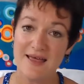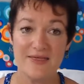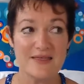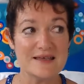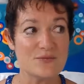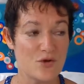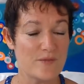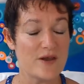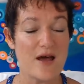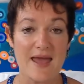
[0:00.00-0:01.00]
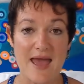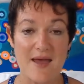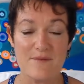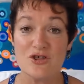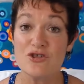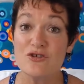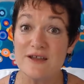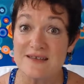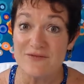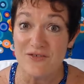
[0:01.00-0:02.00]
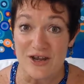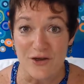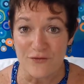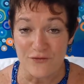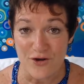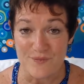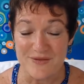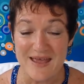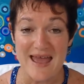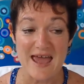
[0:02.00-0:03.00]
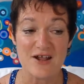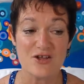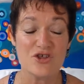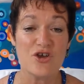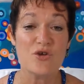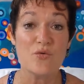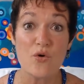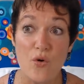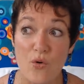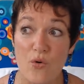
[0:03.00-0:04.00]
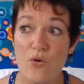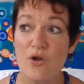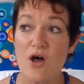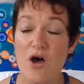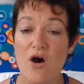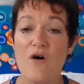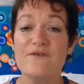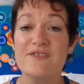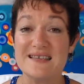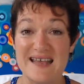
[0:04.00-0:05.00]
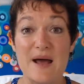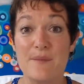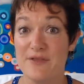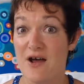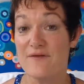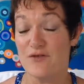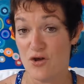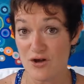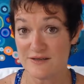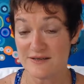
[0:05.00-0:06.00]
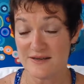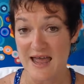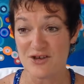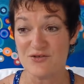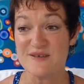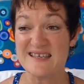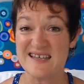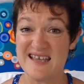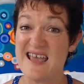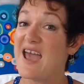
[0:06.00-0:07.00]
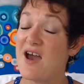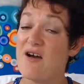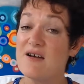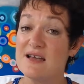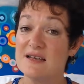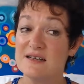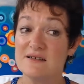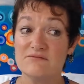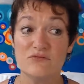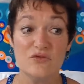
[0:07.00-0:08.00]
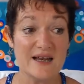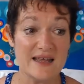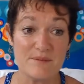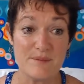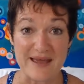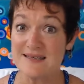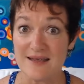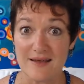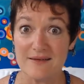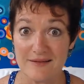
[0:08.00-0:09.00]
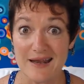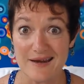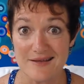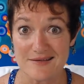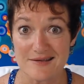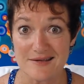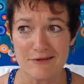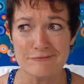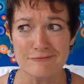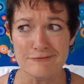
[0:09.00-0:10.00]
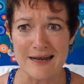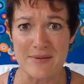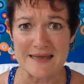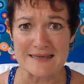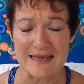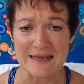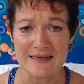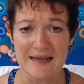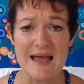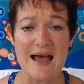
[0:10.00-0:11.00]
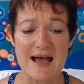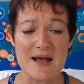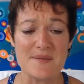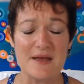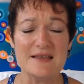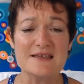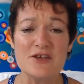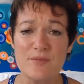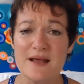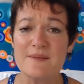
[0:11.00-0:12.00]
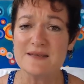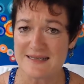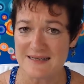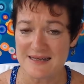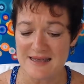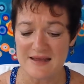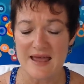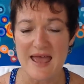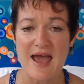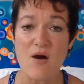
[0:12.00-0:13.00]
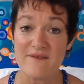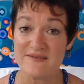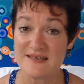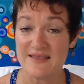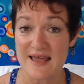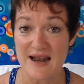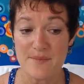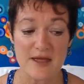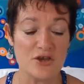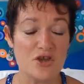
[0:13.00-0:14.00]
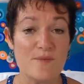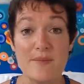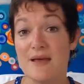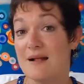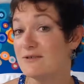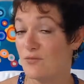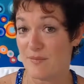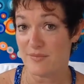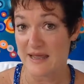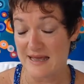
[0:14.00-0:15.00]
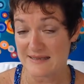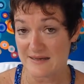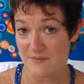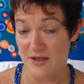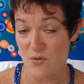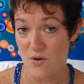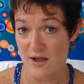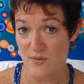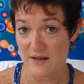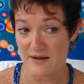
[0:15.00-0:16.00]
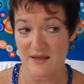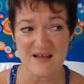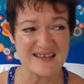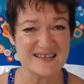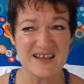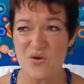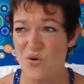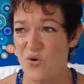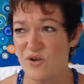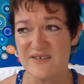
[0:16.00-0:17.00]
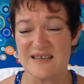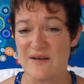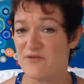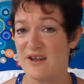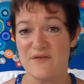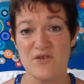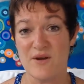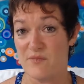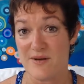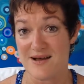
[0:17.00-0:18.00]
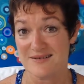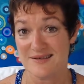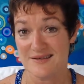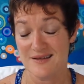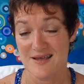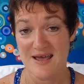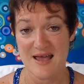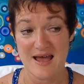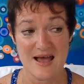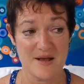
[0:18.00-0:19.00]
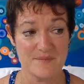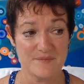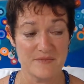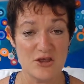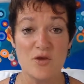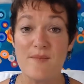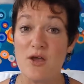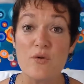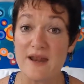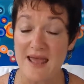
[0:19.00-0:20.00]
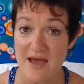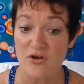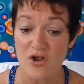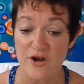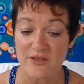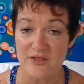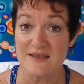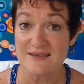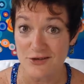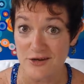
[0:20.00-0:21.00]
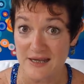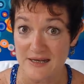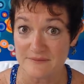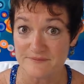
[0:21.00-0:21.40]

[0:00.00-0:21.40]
this room that I am shooting this video from, and I'll show you all of the setup that I've got, and you'll see how really basic it is. Really basic. And so you'll be able to see how I've set that up, and you may be able to replicate something quite quickly. I set all of this up for only a few $100, and you may already have a lot of the things that you need.